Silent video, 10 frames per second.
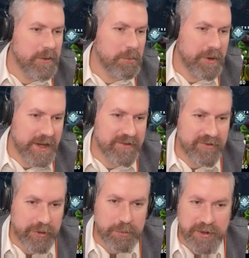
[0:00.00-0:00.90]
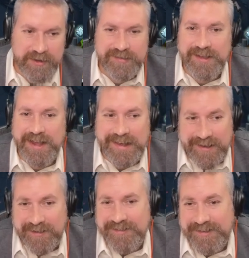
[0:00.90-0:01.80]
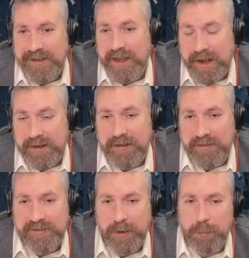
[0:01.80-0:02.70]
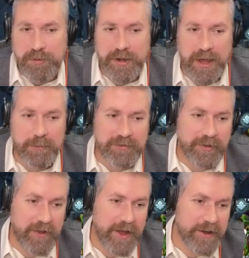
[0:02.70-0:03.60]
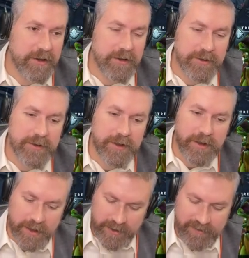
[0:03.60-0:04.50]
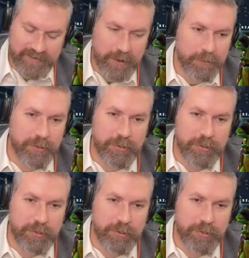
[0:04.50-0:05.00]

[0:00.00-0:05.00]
But it is Dota Plus. It does help your games a lot. It does help.